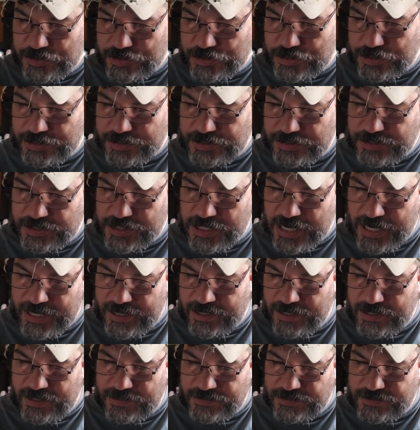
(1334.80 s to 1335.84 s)
just
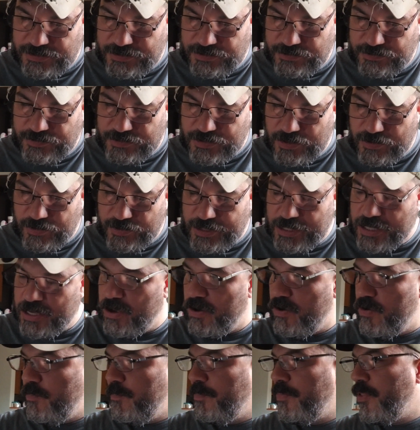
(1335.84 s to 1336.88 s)
China to
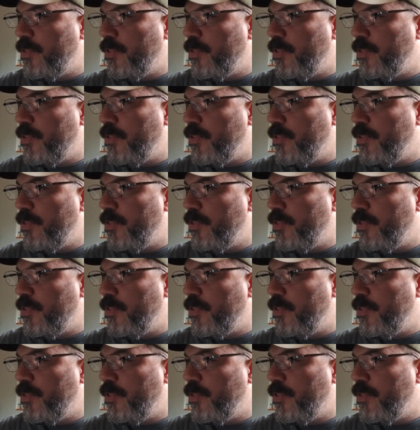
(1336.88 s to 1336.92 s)
Tokyo.